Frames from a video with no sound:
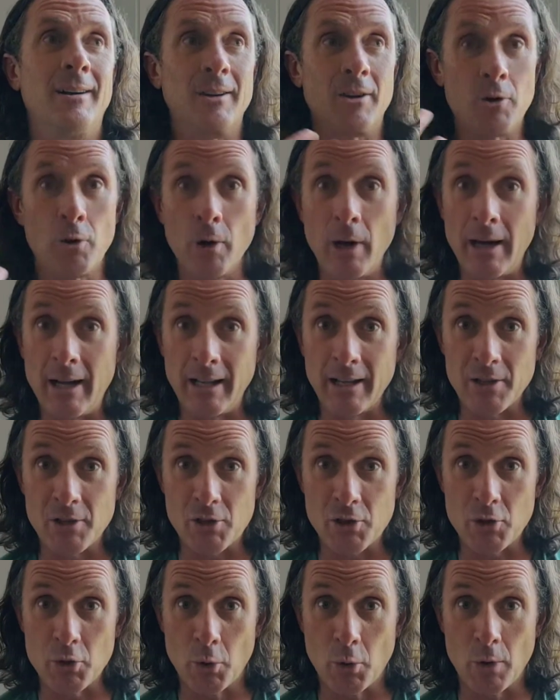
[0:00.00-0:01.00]
creating a
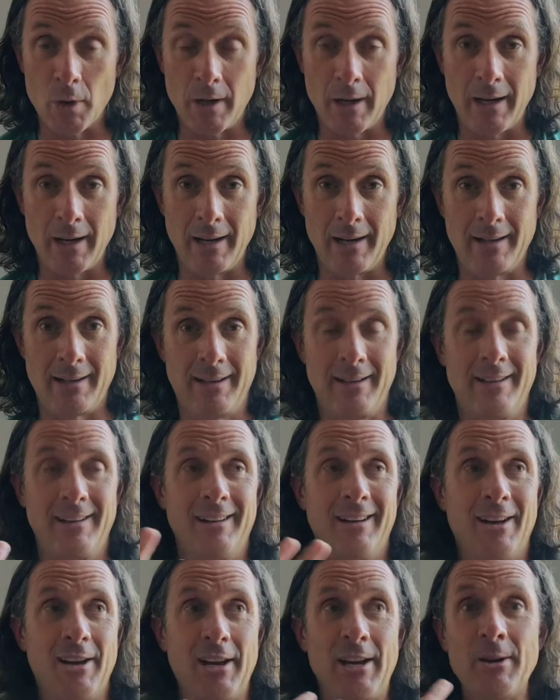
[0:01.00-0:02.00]
story,
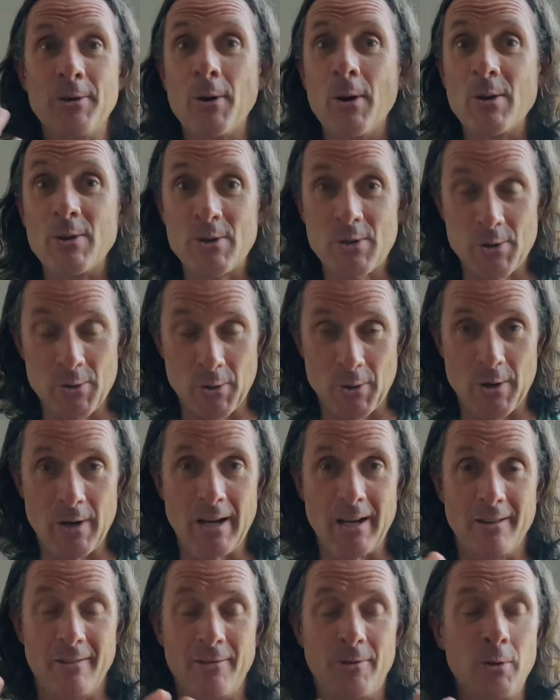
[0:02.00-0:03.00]
a hero
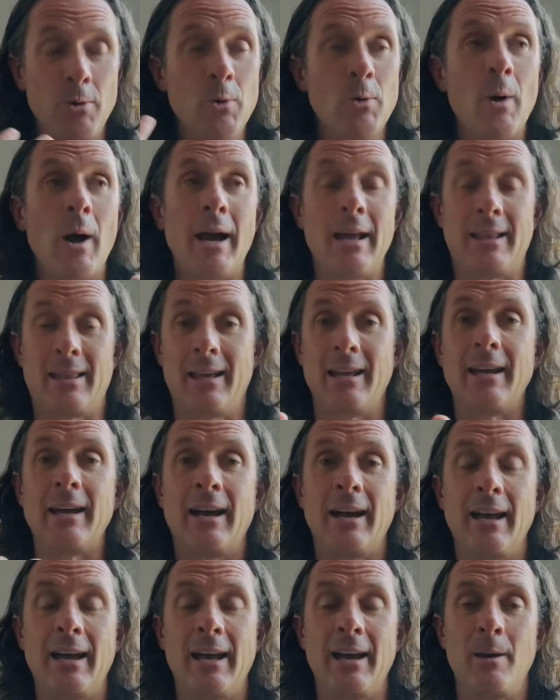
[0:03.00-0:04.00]
story of who I think
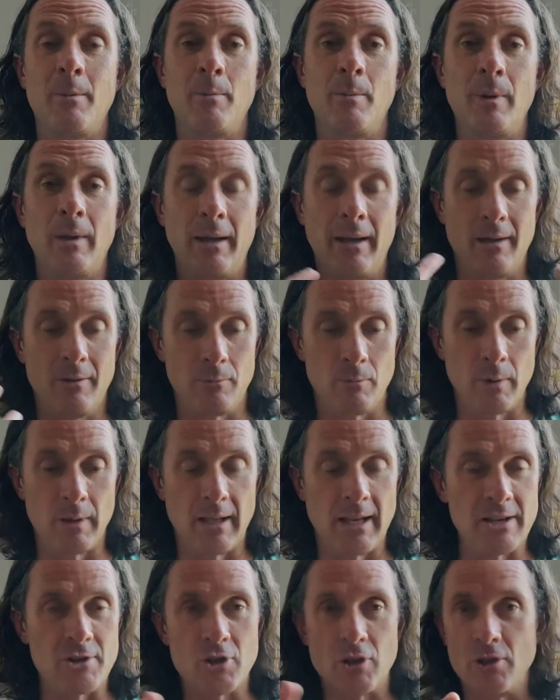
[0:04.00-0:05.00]
I am in
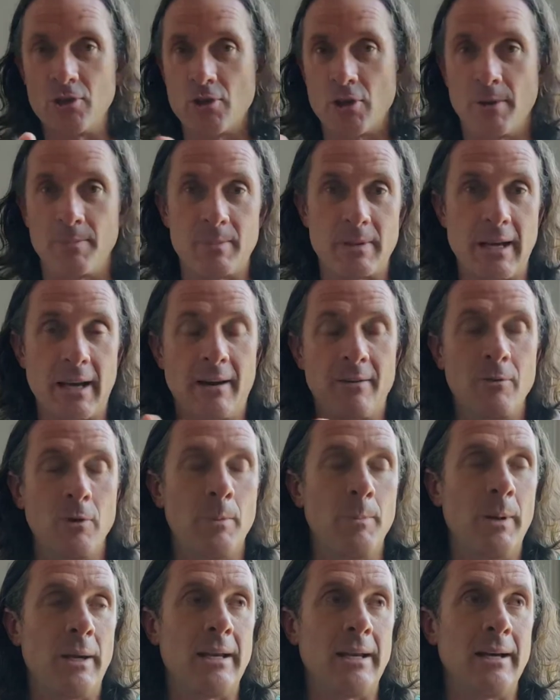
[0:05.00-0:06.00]
relationship to
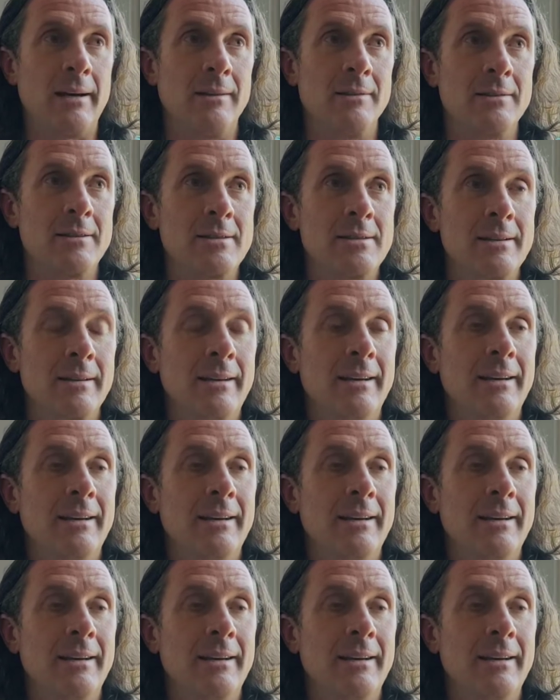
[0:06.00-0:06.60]
everybody else.